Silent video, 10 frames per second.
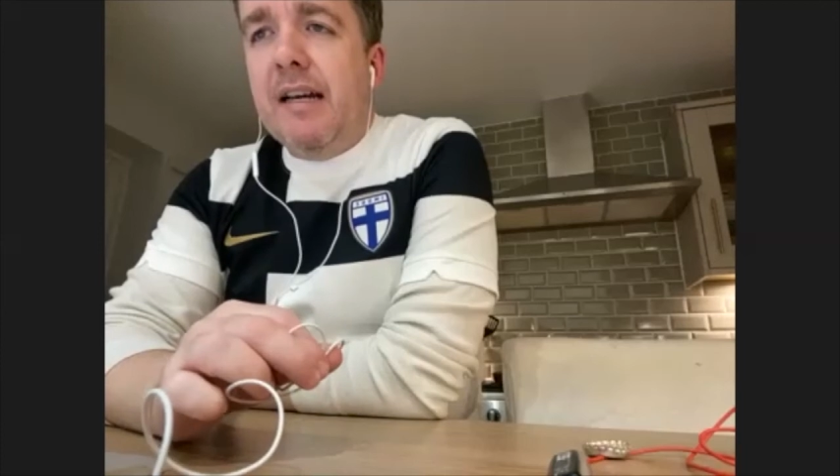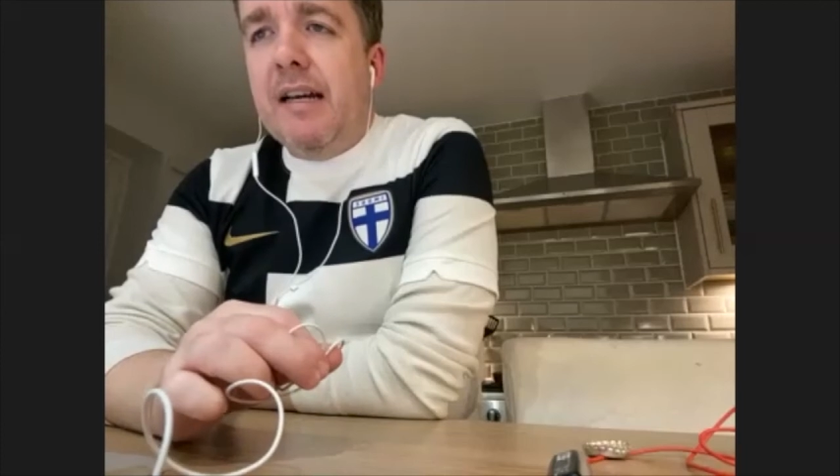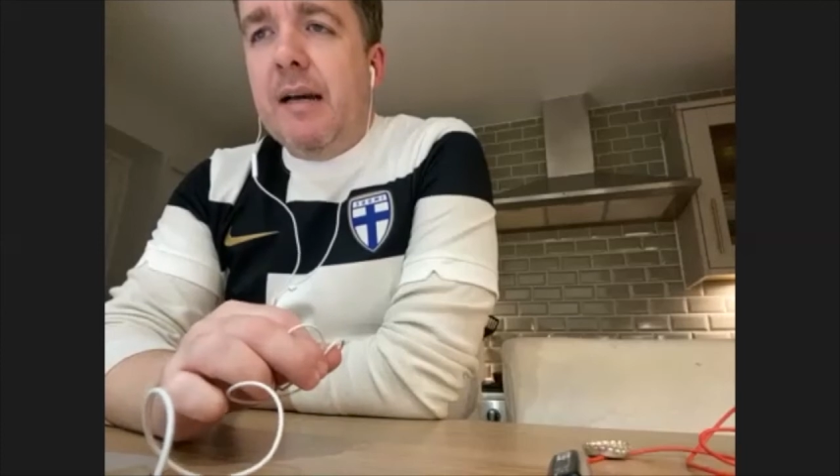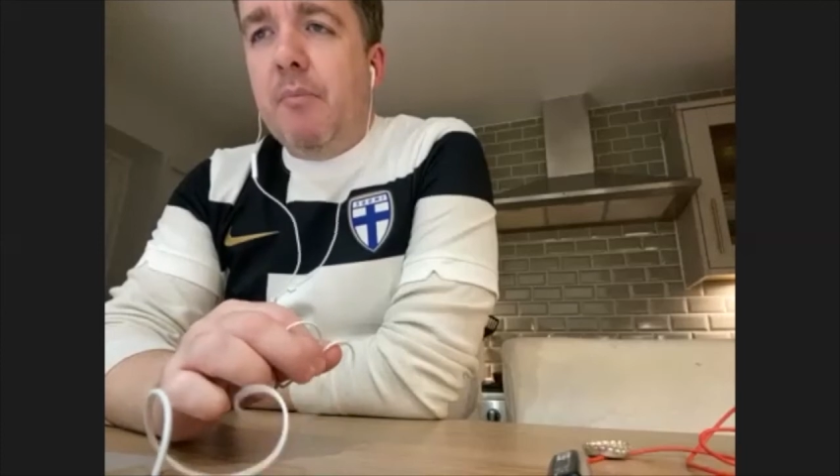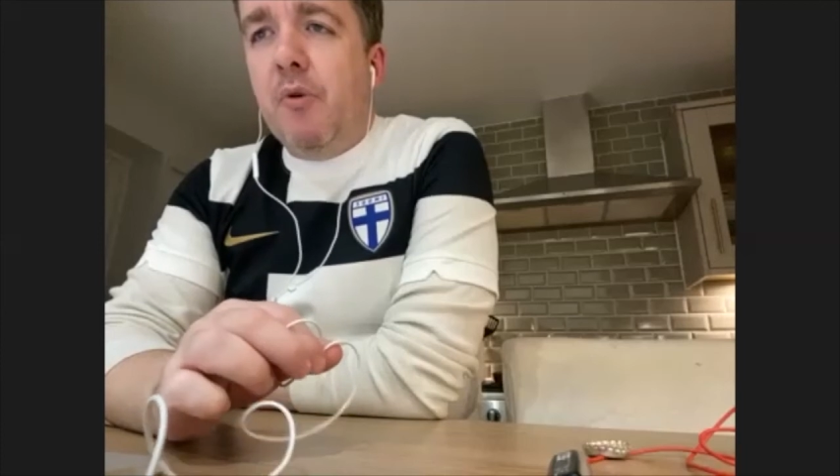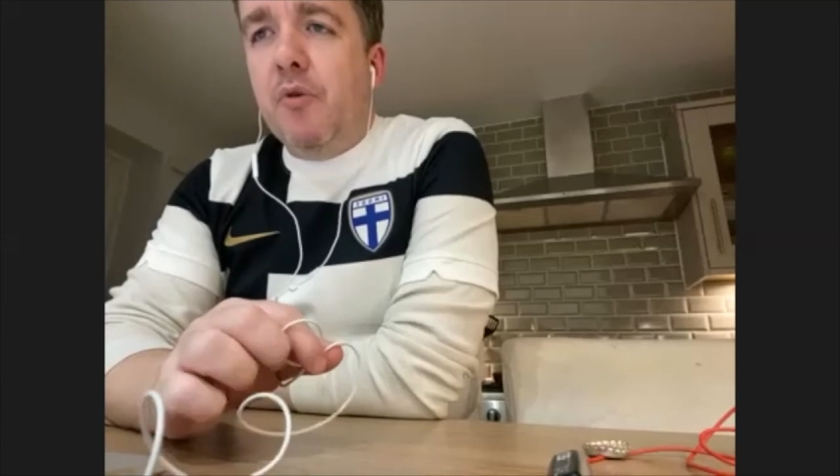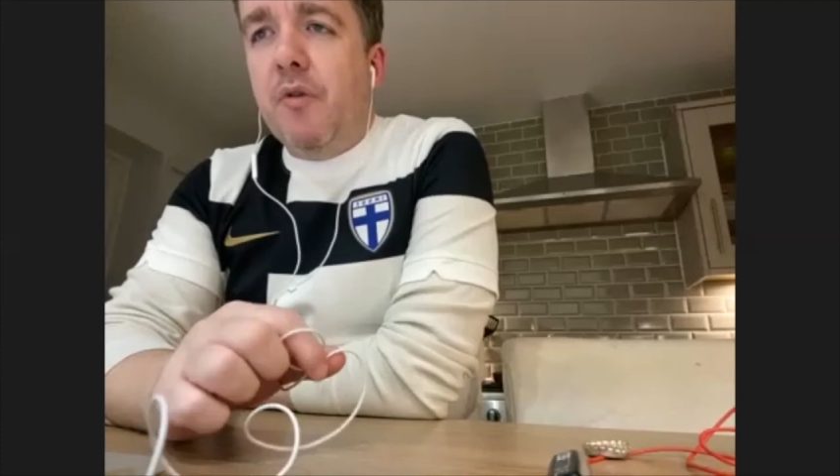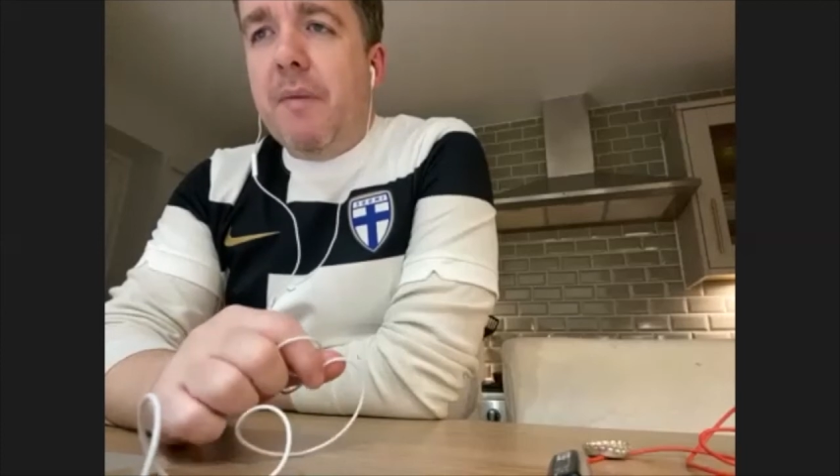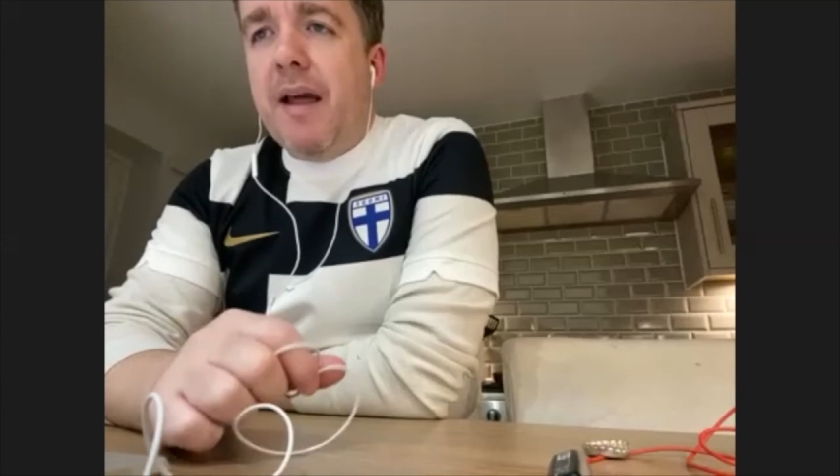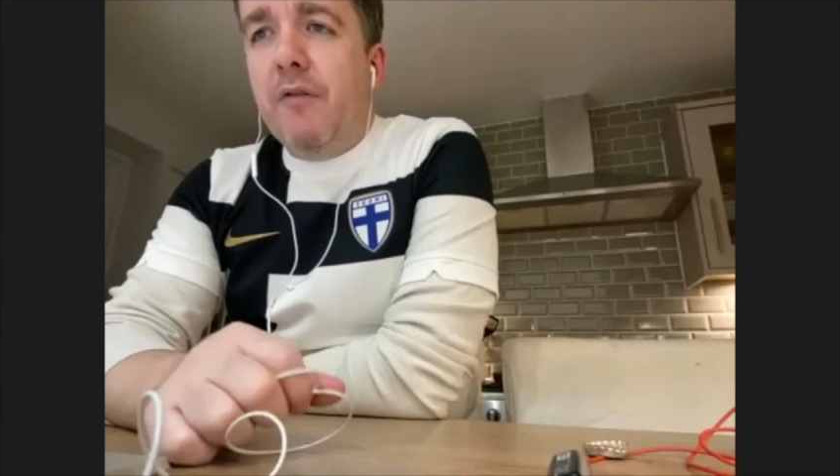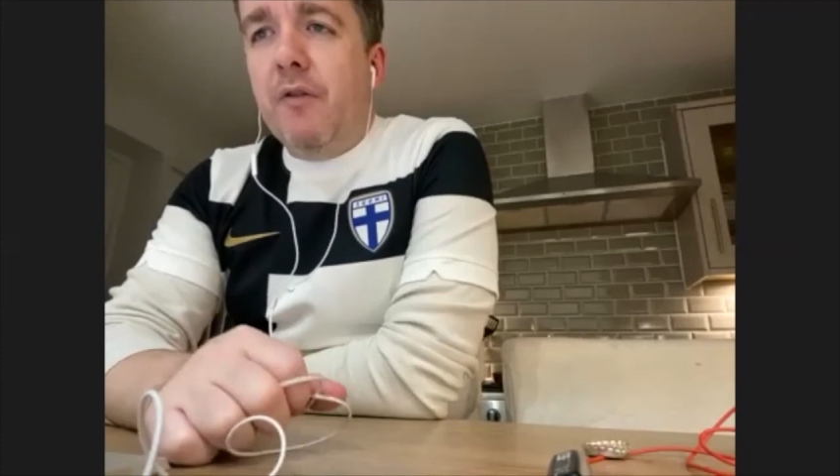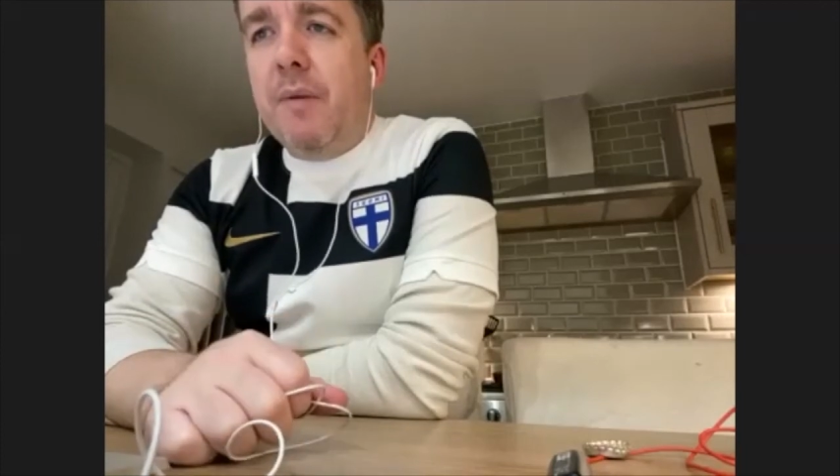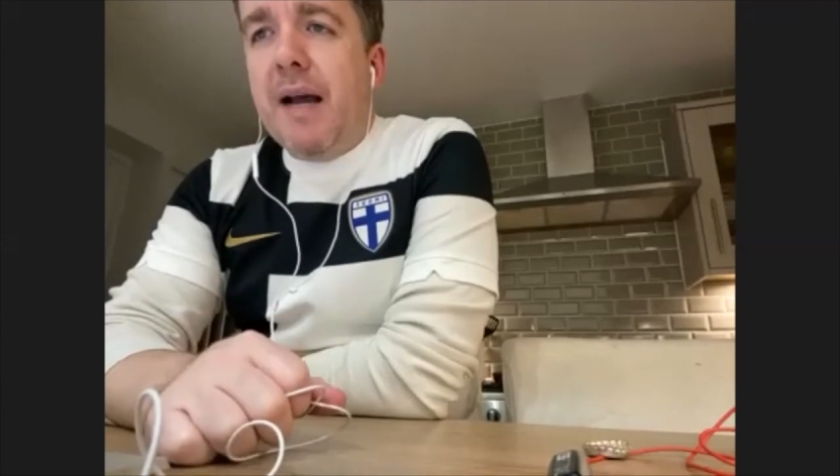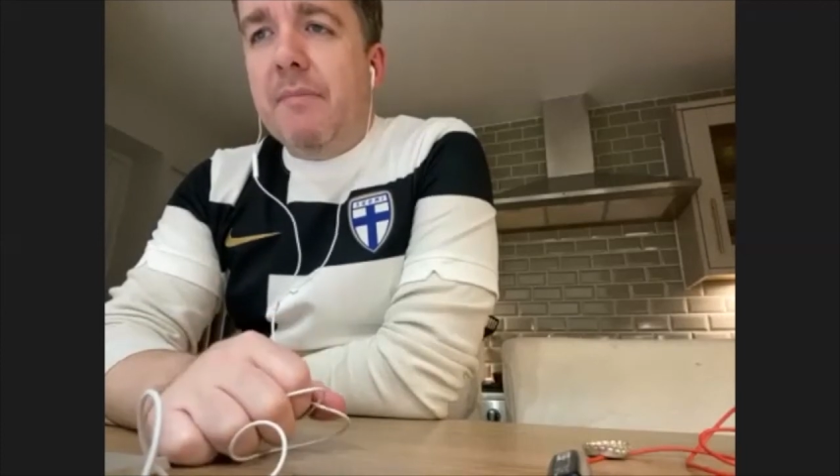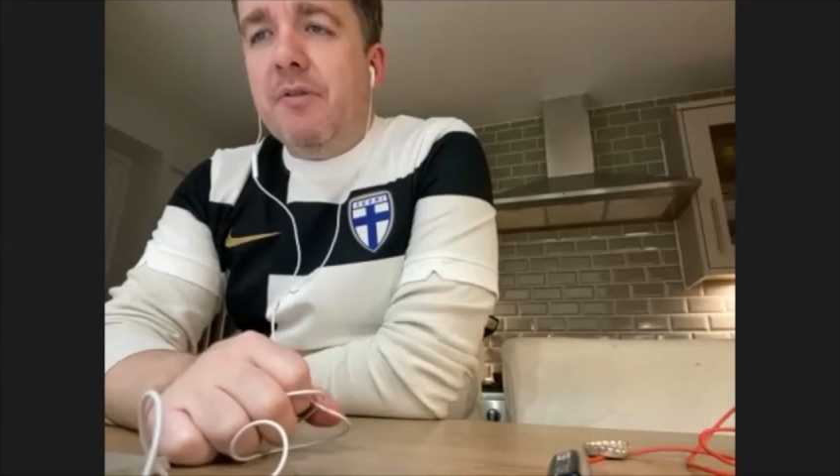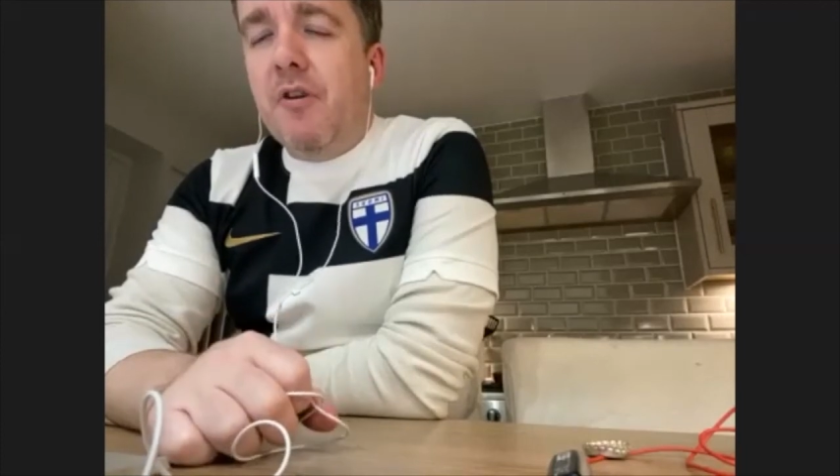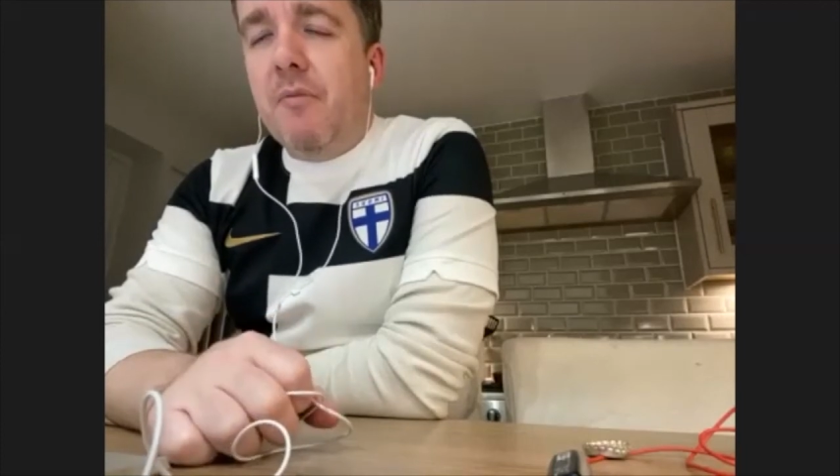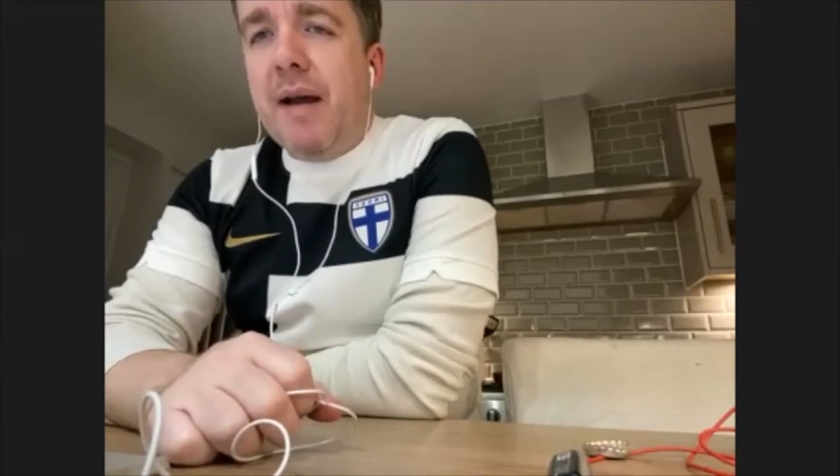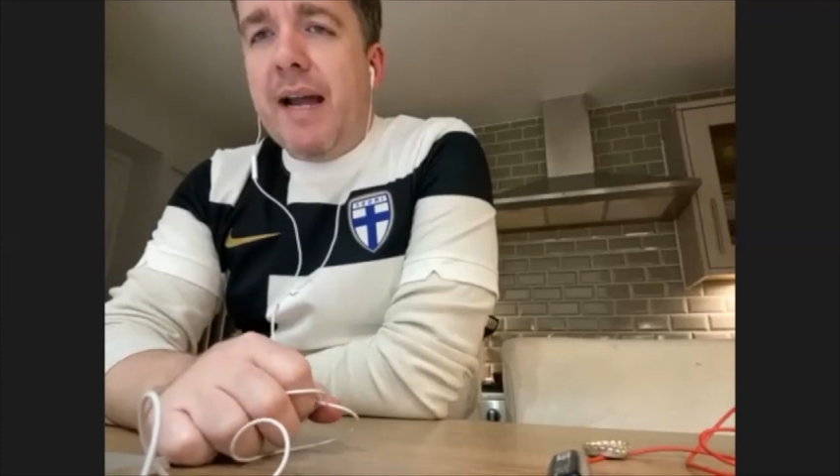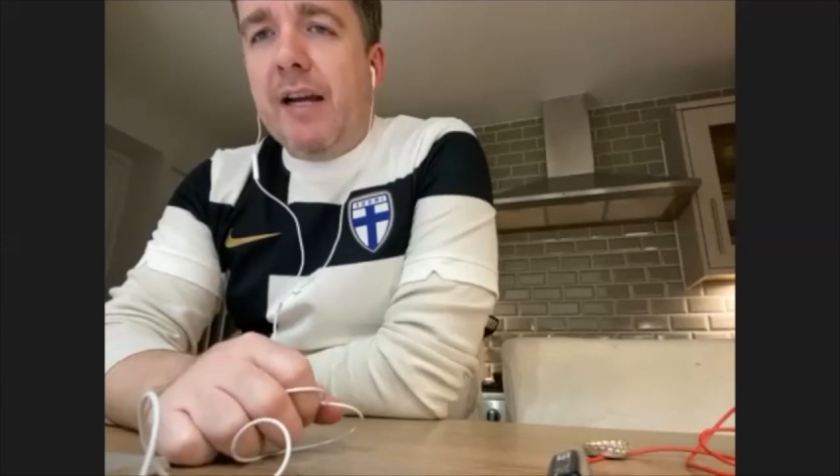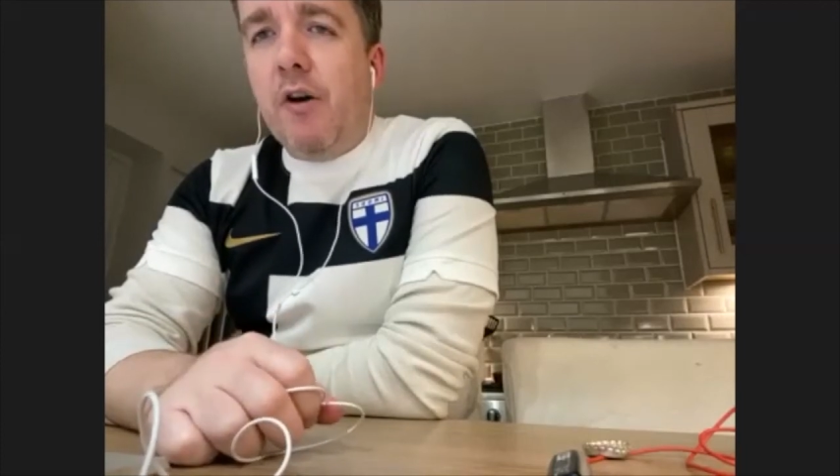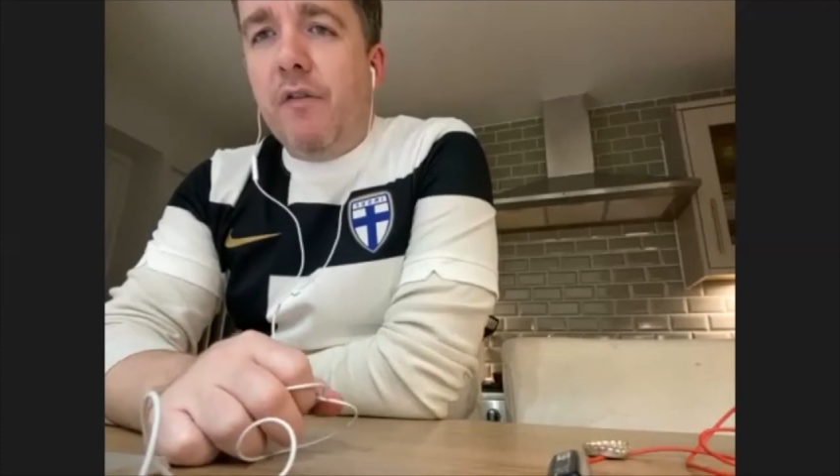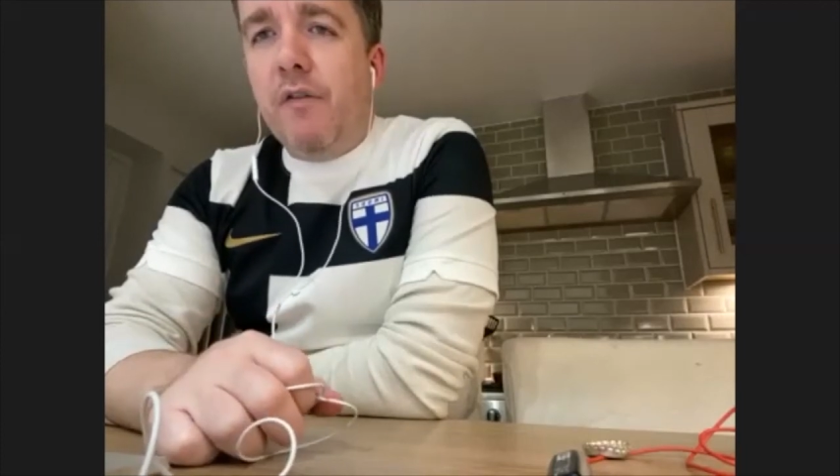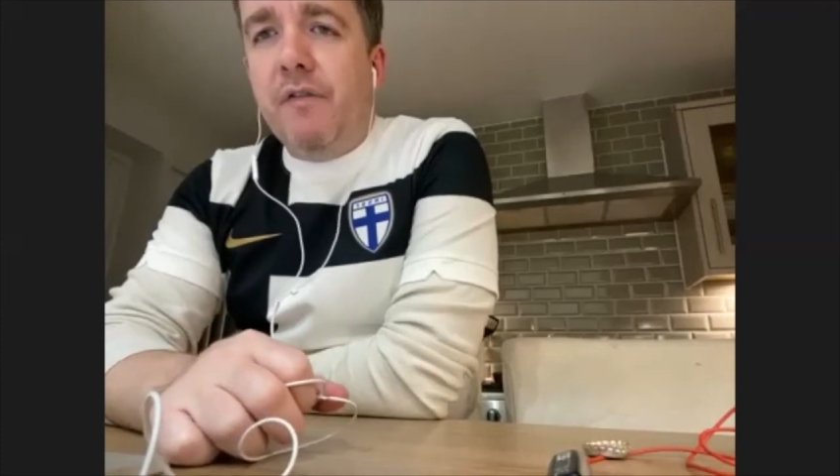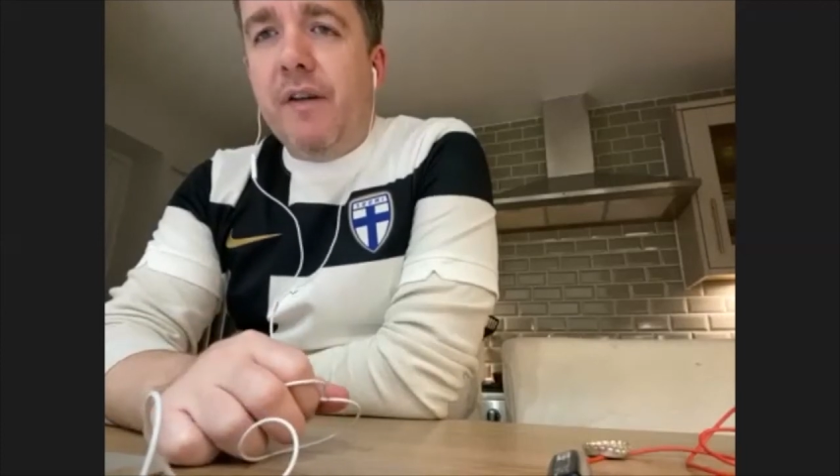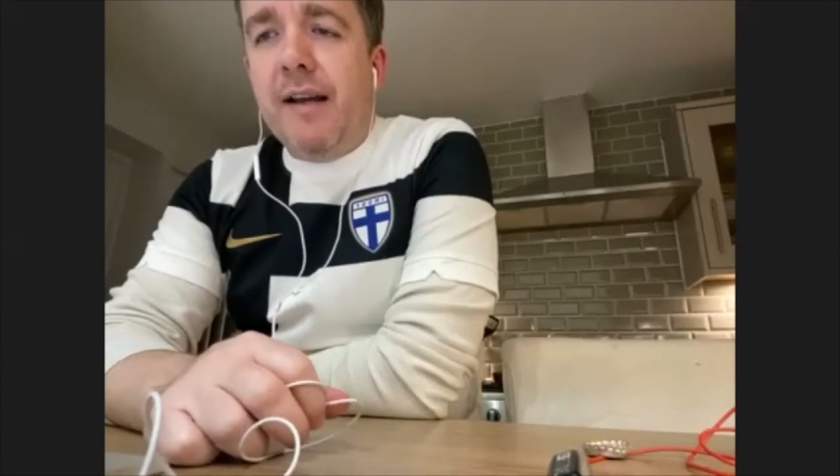boardroom level perhaps not paying off.